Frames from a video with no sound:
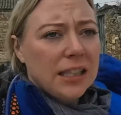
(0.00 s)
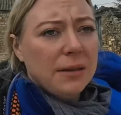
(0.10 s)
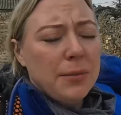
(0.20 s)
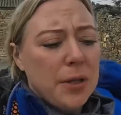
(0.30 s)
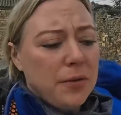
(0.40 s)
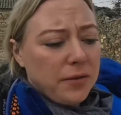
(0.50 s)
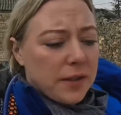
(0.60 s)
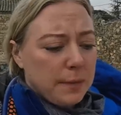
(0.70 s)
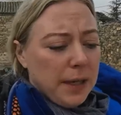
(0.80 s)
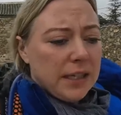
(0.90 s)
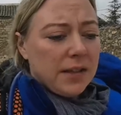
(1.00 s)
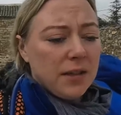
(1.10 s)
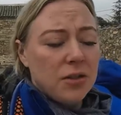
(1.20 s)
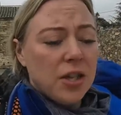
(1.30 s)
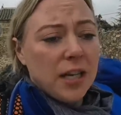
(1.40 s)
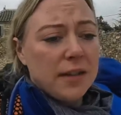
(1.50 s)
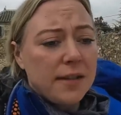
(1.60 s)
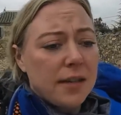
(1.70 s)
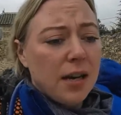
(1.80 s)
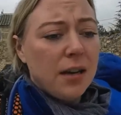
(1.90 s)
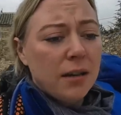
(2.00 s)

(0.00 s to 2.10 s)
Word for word: in a beautiful space to just